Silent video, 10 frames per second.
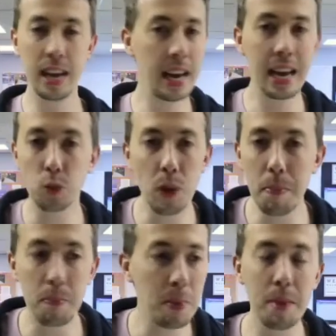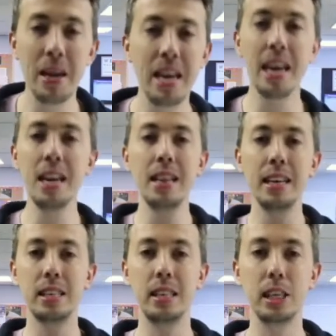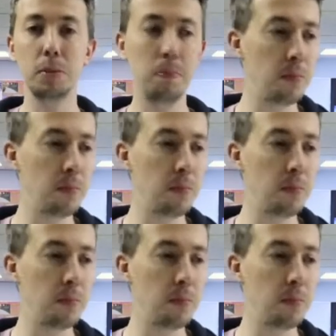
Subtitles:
as we begin this